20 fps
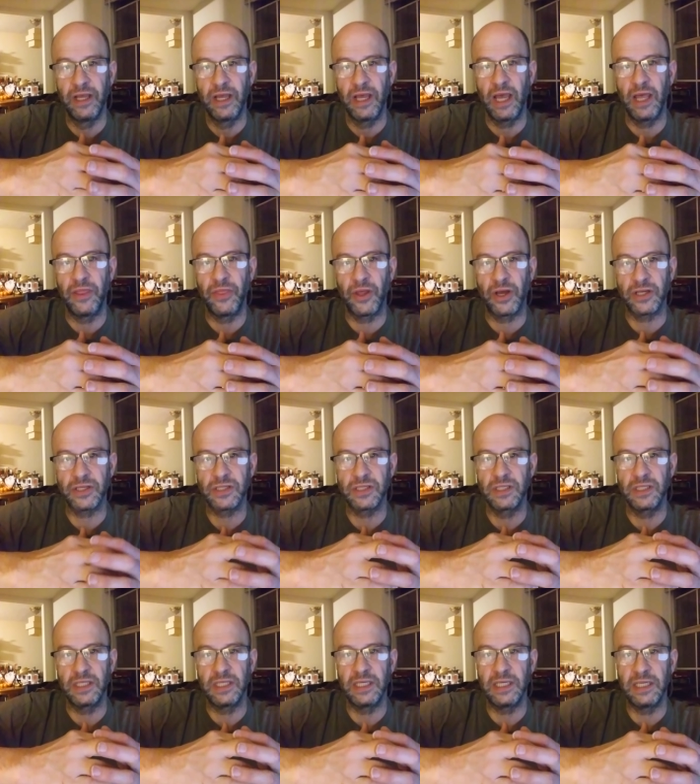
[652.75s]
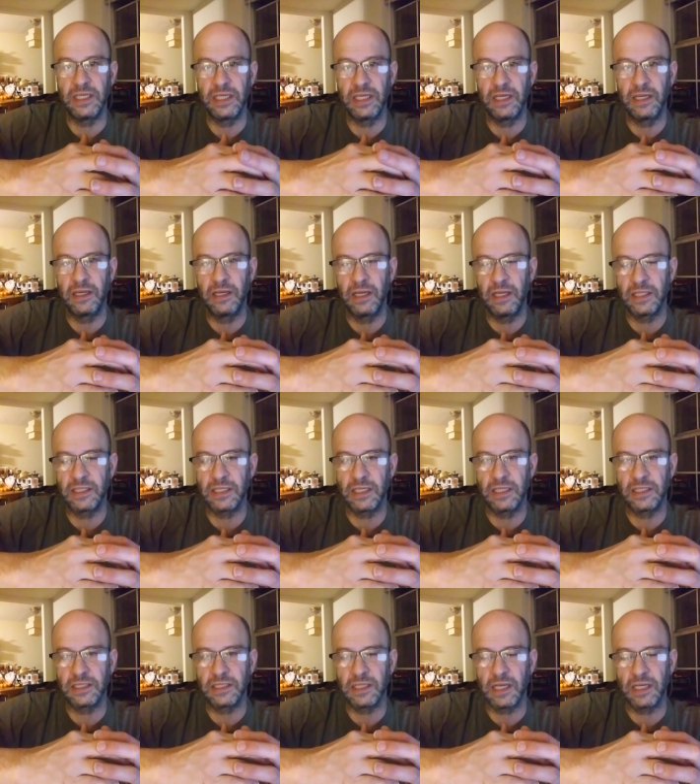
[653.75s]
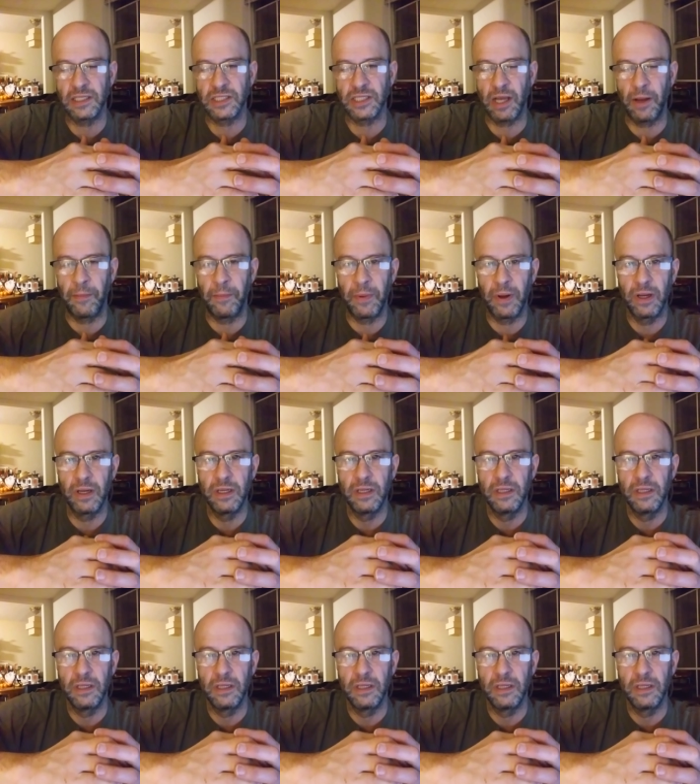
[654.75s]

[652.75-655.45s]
and thus the it's it's a sub